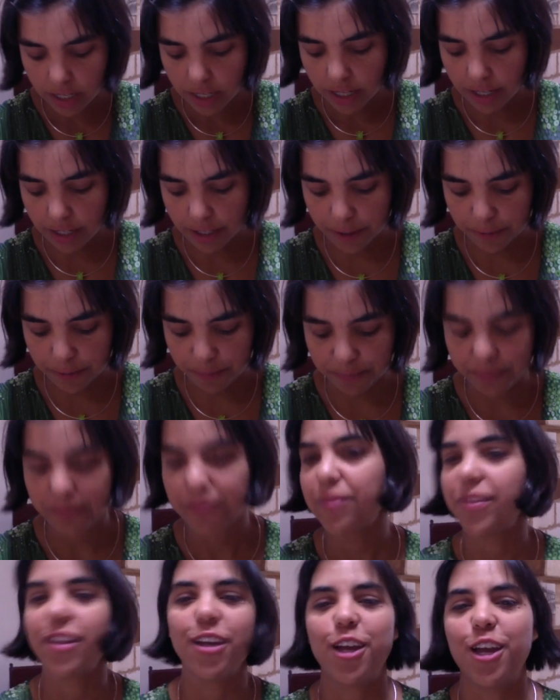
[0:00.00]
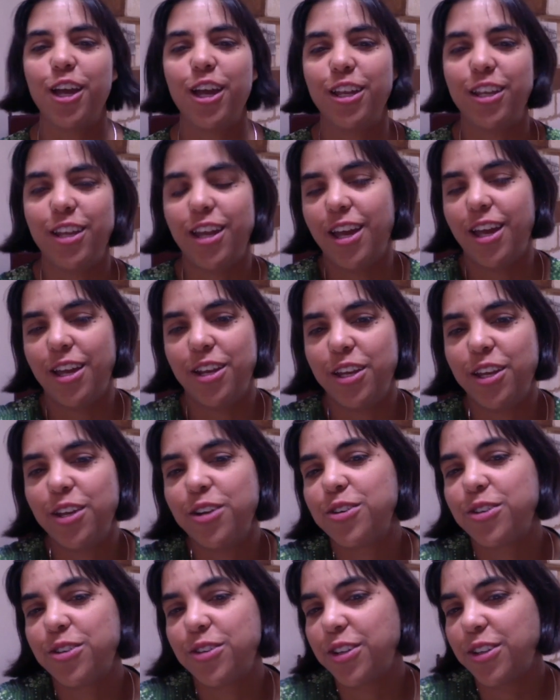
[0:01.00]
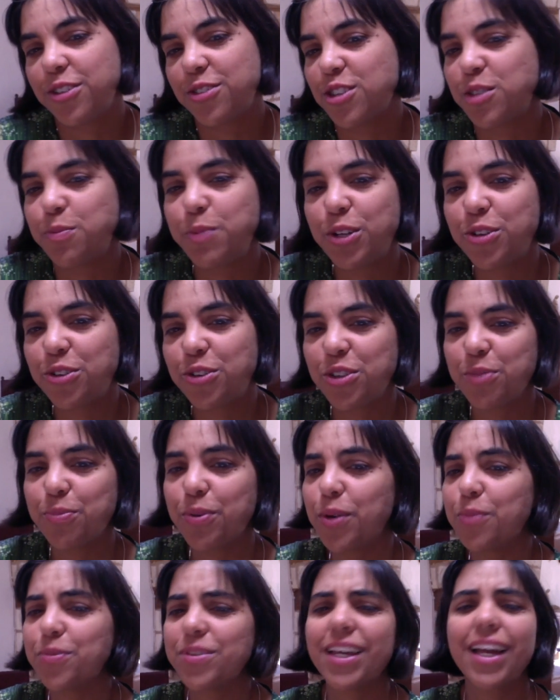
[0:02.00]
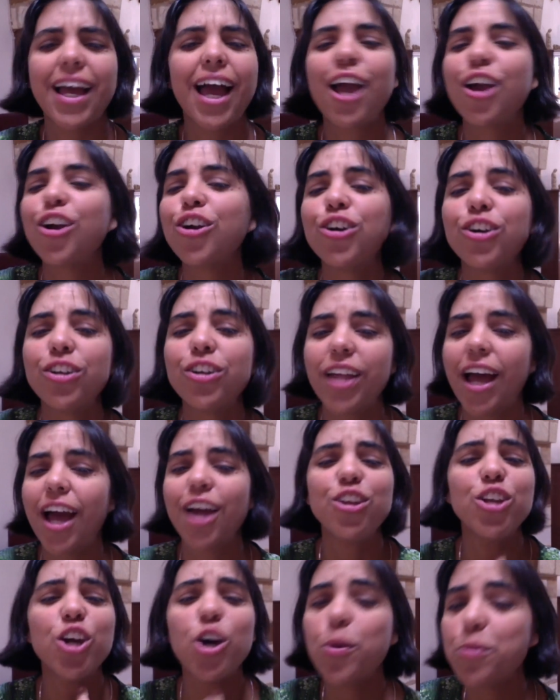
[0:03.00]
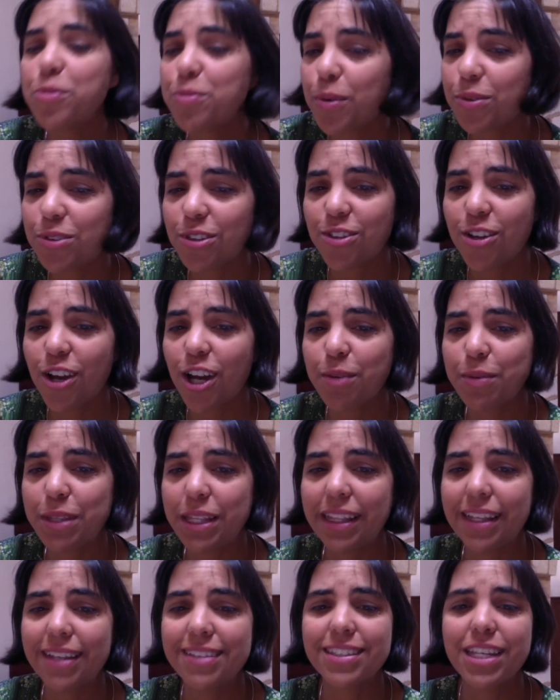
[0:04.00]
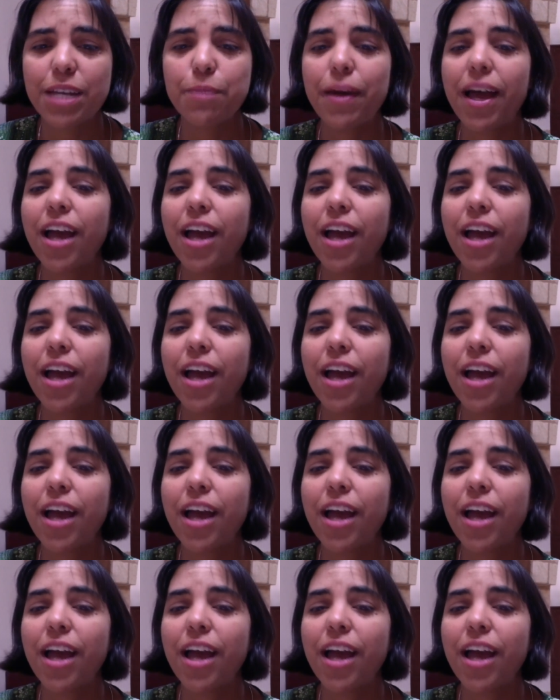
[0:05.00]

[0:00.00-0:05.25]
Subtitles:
And here is the speaker in the poem saying, I know I'm supposed to talk about the landscape.